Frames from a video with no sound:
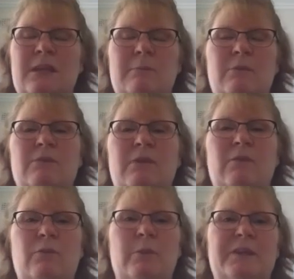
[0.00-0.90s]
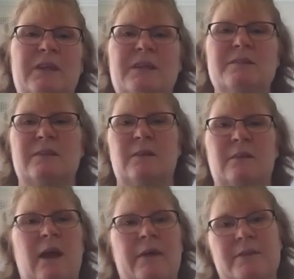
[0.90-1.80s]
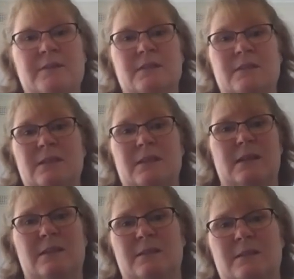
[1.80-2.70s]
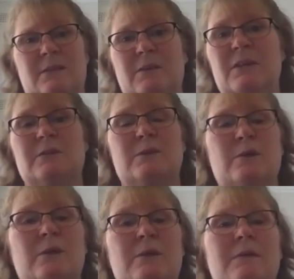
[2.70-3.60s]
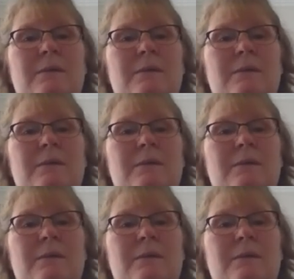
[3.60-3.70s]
moving forward that doesn't hurt others is you need to do.